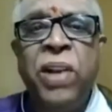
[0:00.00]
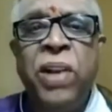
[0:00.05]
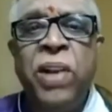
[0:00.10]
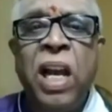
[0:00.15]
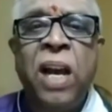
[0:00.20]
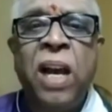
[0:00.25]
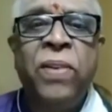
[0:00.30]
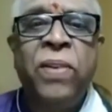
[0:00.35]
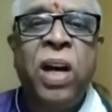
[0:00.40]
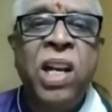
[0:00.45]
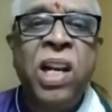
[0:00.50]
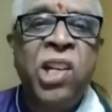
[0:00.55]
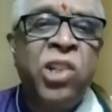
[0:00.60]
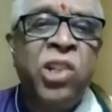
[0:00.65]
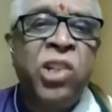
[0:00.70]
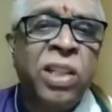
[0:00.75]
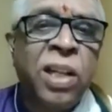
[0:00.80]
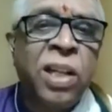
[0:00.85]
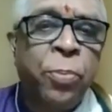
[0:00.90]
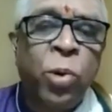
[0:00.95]
We have a
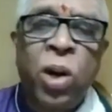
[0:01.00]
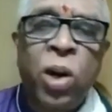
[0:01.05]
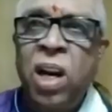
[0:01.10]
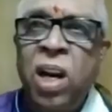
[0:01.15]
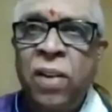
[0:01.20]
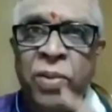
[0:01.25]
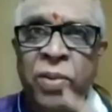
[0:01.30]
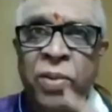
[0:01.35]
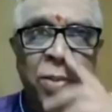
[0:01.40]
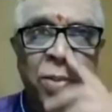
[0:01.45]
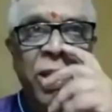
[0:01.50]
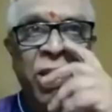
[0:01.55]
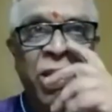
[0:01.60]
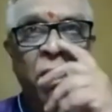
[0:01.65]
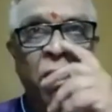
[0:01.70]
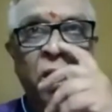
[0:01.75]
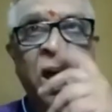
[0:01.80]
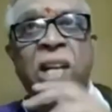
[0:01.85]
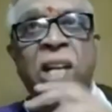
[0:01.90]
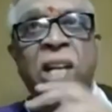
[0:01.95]
Harishchandra Purana, which is based
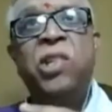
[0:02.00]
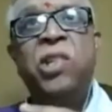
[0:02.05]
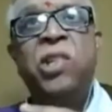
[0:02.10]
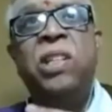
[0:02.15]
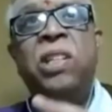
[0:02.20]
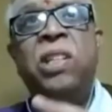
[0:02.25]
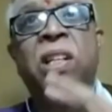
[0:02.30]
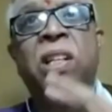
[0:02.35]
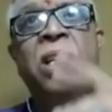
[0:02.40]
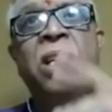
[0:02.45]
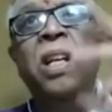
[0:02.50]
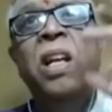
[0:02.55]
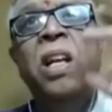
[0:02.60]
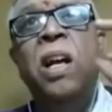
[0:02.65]
on Harishchandra.